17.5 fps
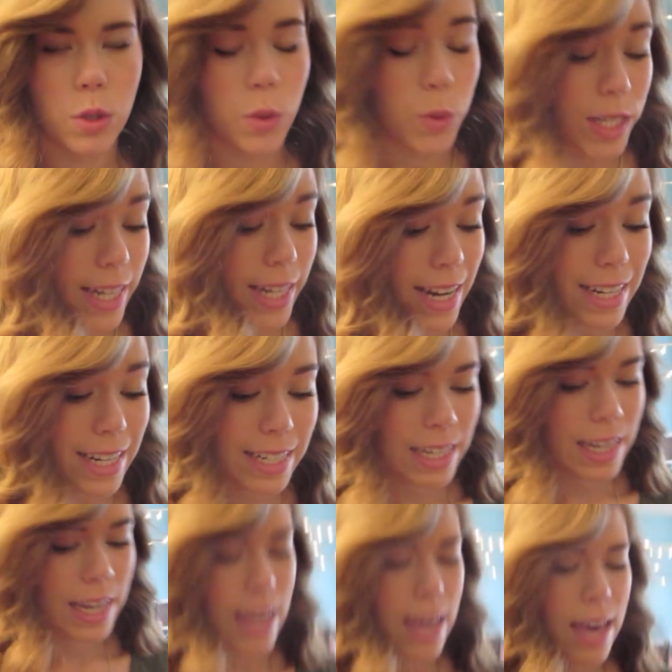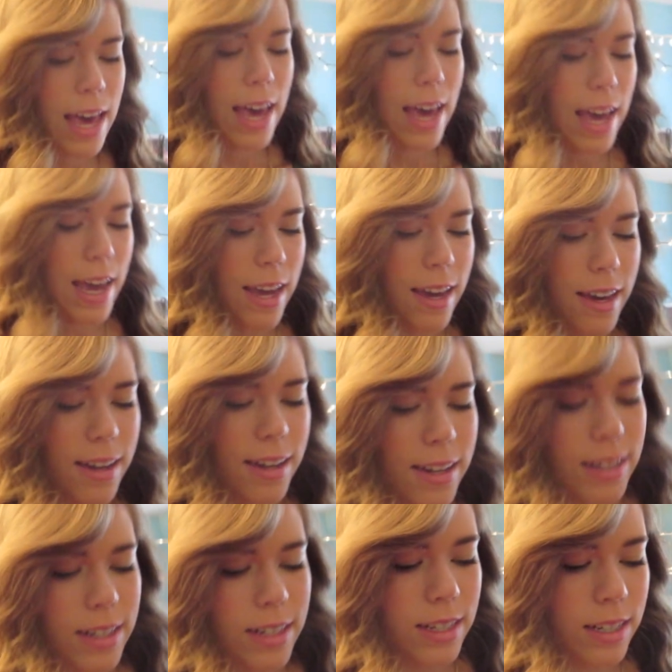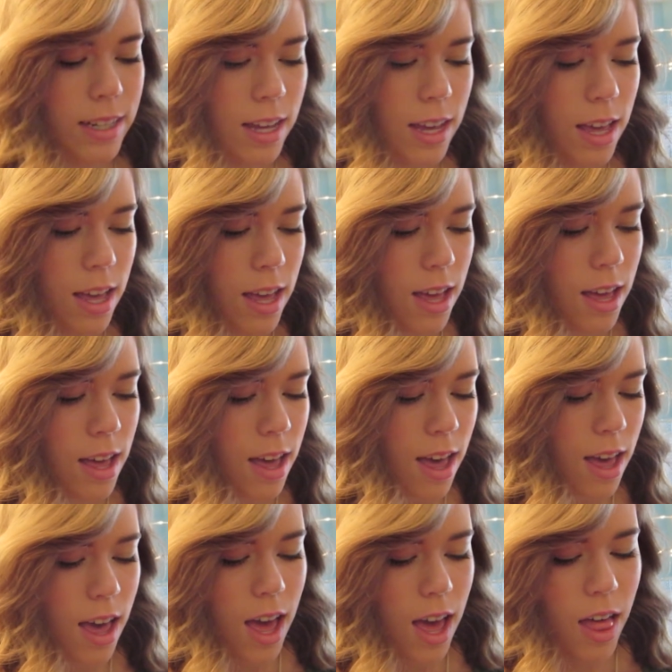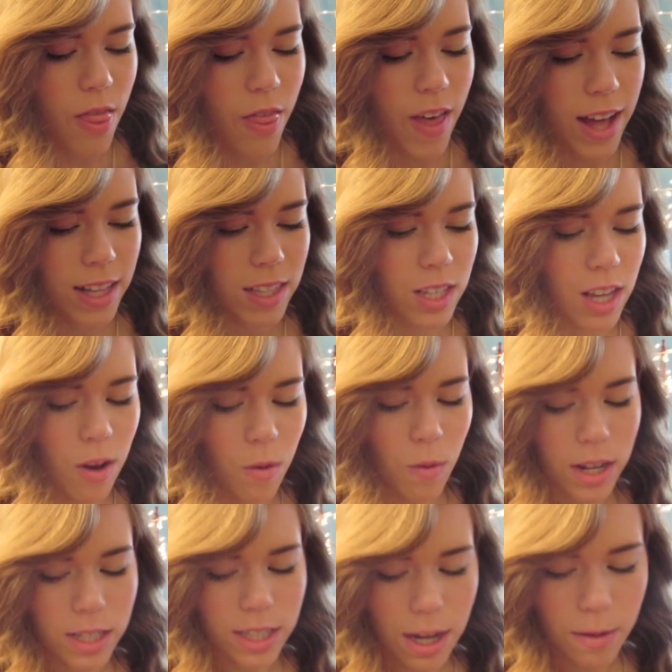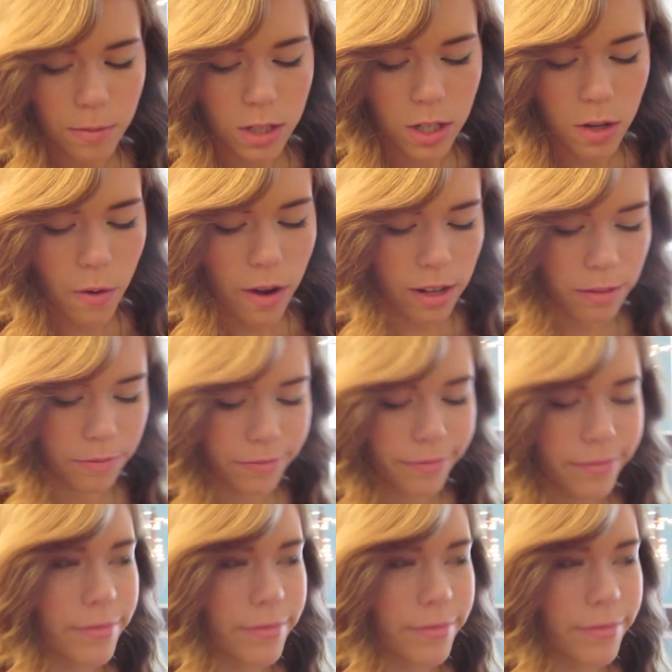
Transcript: to tonight. And that's what I'm doing.